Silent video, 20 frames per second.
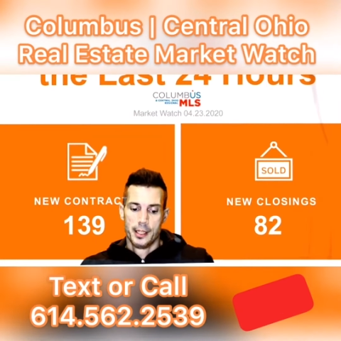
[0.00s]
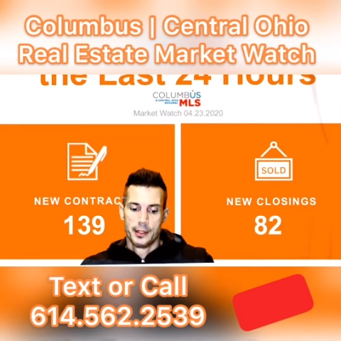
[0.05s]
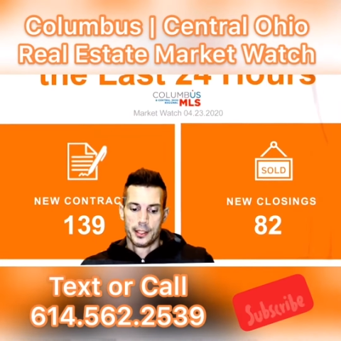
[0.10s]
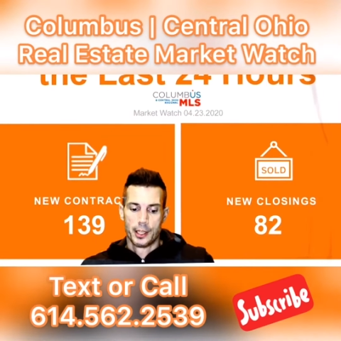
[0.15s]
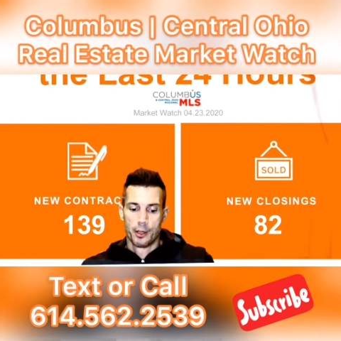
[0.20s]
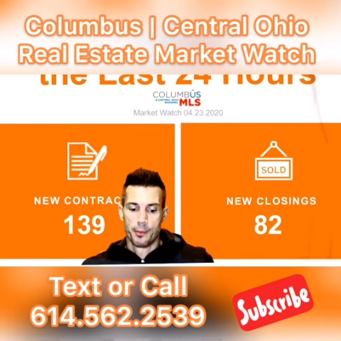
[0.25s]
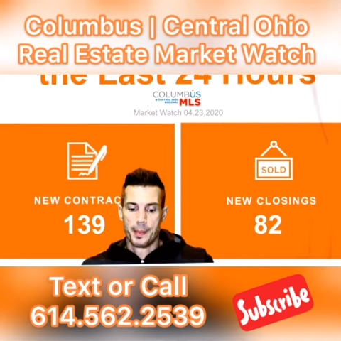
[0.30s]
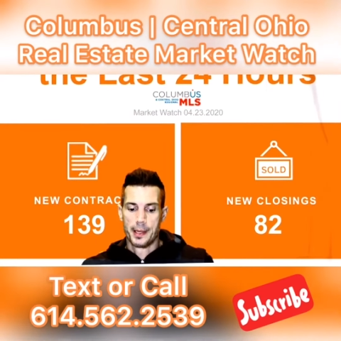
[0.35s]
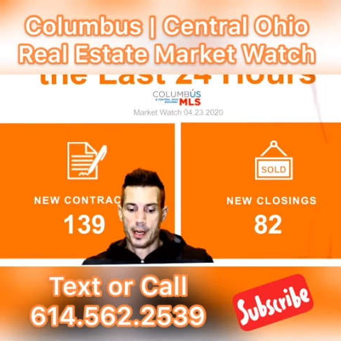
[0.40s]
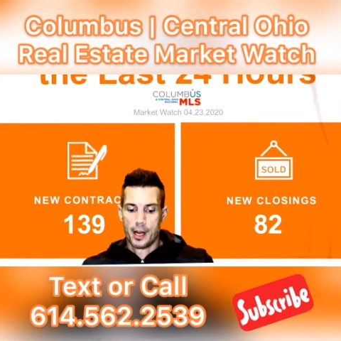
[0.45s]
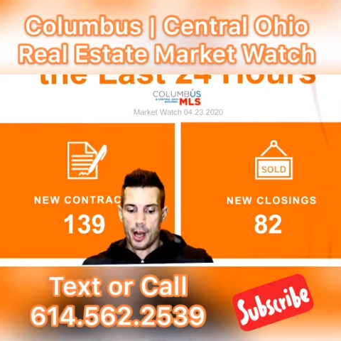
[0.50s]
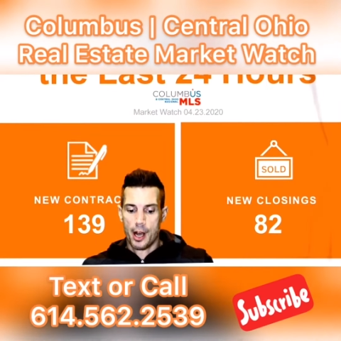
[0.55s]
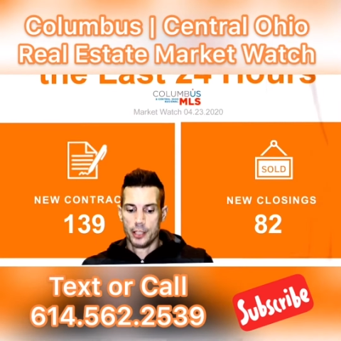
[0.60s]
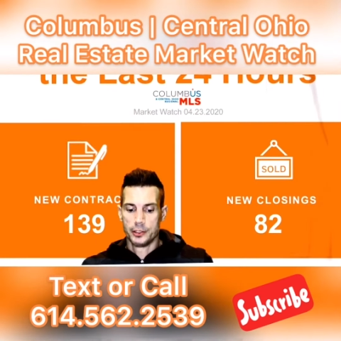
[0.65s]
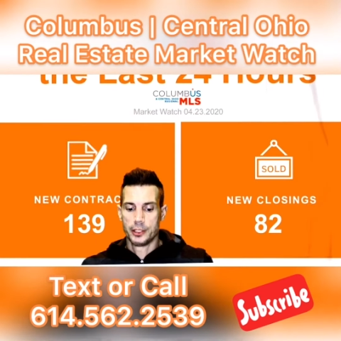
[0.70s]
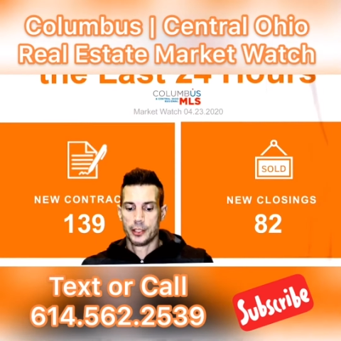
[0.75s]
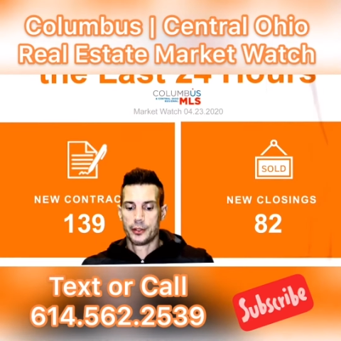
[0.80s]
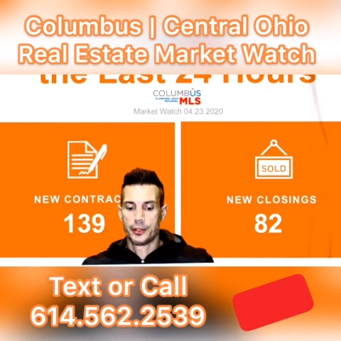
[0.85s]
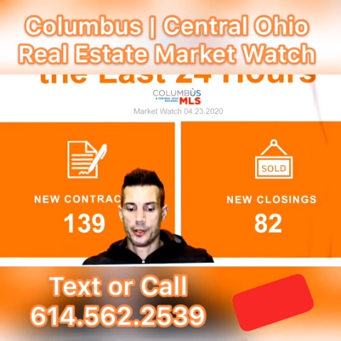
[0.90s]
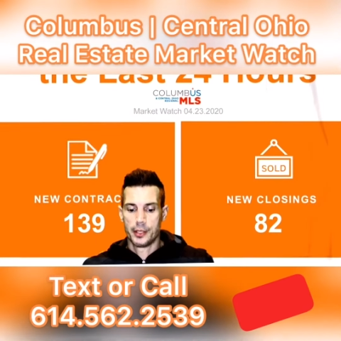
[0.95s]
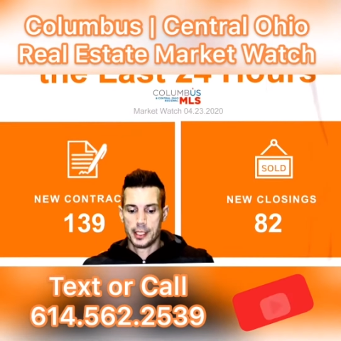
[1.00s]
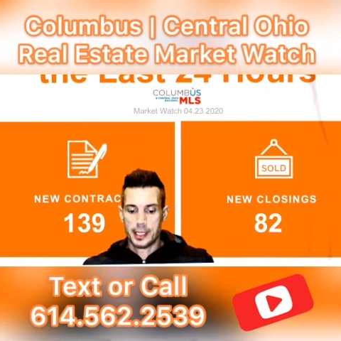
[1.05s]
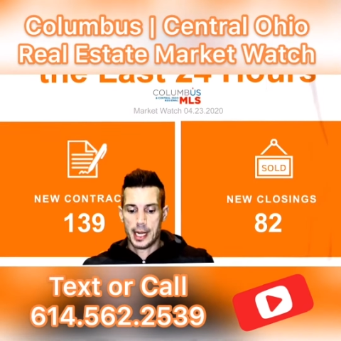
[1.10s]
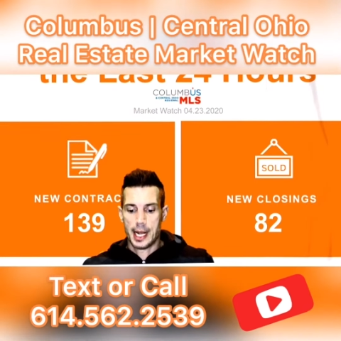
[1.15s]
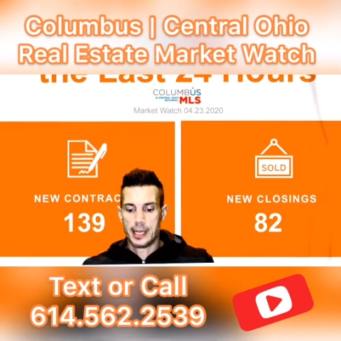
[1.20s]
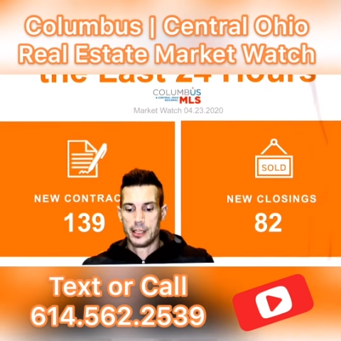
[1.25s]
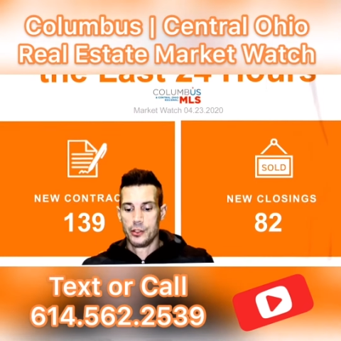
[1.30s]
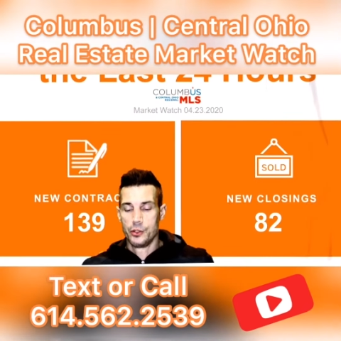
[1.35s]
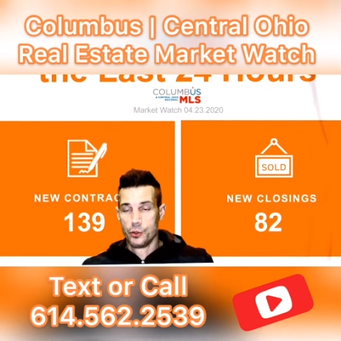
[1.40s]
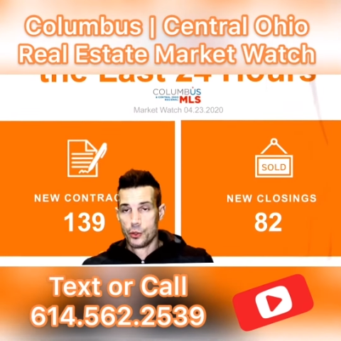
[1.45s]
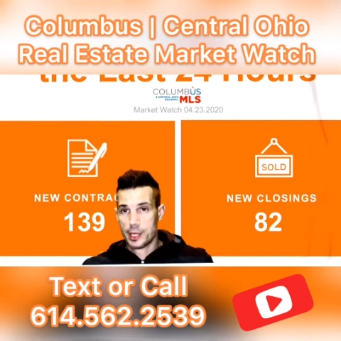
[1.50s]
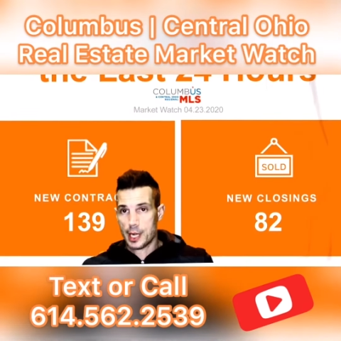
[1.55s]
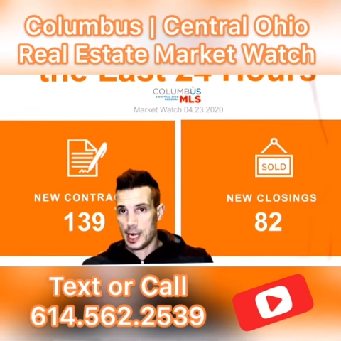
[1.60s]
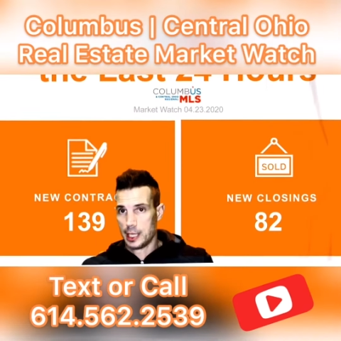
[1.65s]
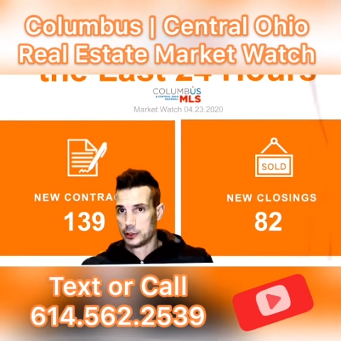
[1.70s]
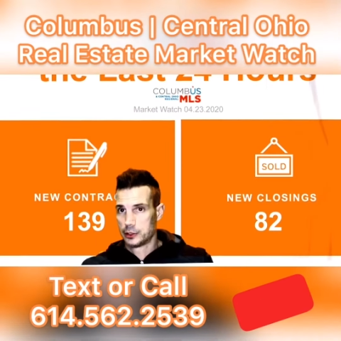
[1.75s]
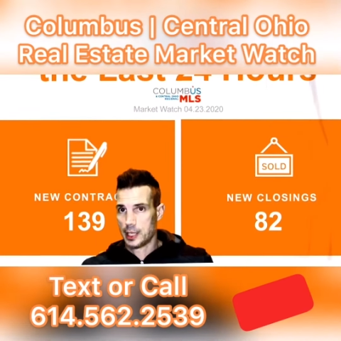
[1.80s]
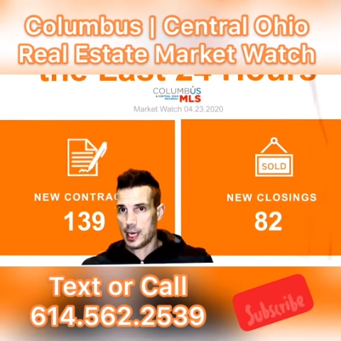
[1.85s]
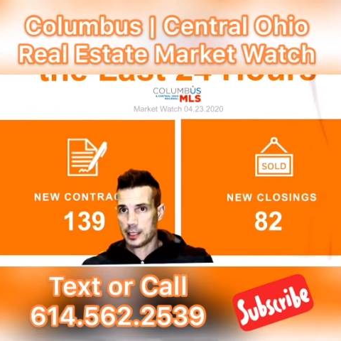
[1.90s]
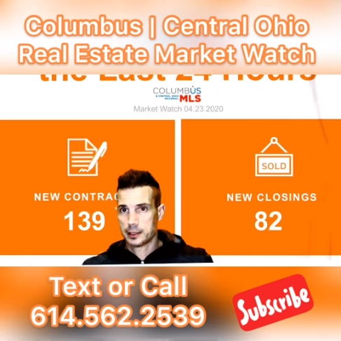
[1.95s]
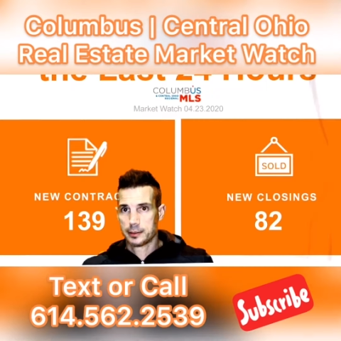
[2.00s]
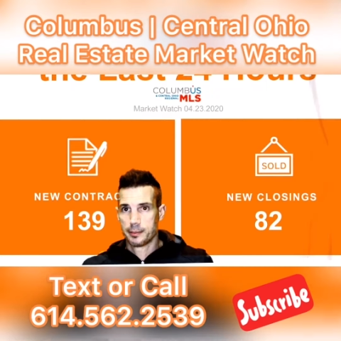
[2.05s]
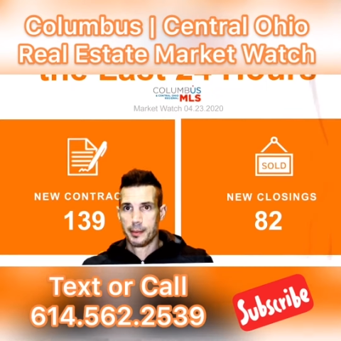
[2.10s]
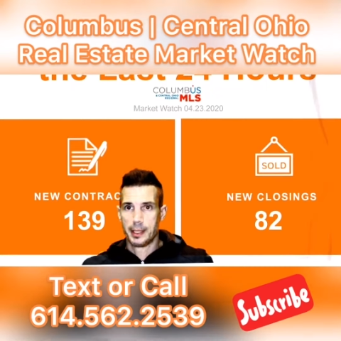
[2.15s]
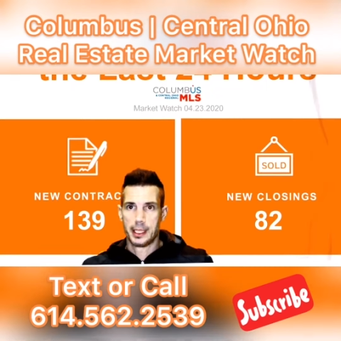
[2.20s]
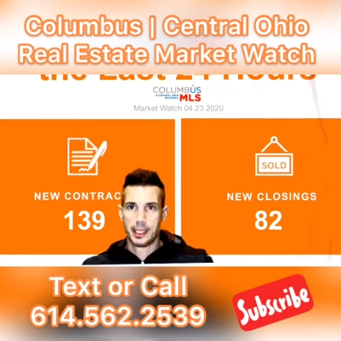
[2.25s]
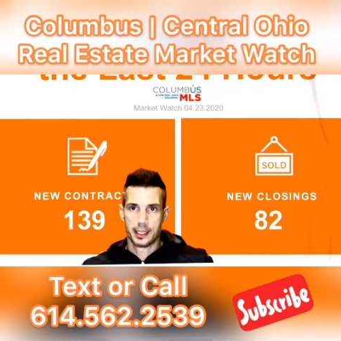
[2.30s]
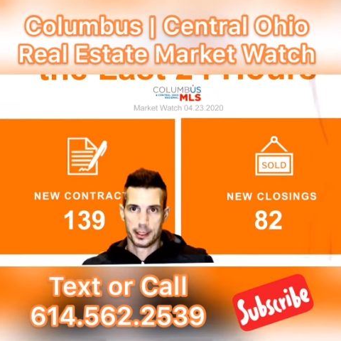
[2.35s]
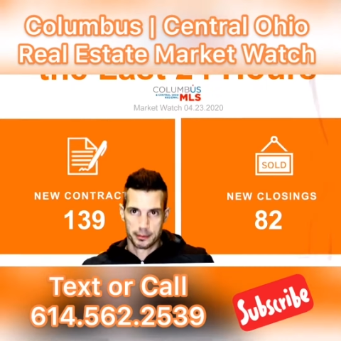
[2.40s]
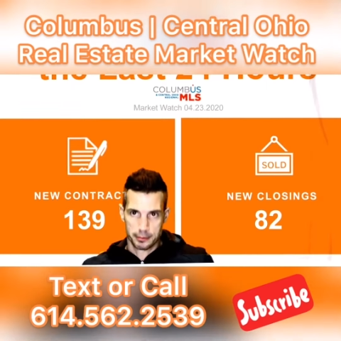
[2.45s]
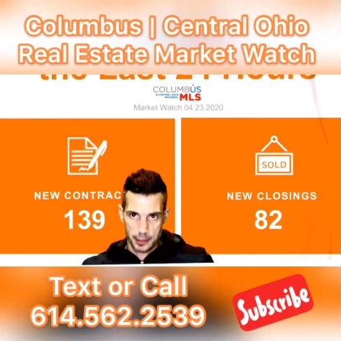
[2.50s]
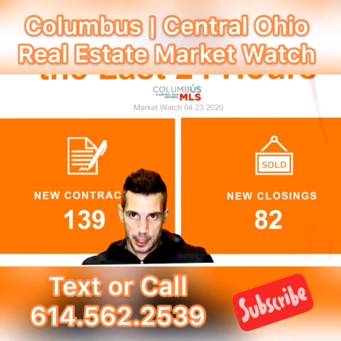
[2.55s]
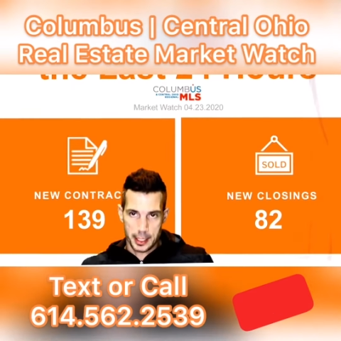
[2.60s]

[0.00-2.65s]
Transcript: There have been 139 new contracts, meaning,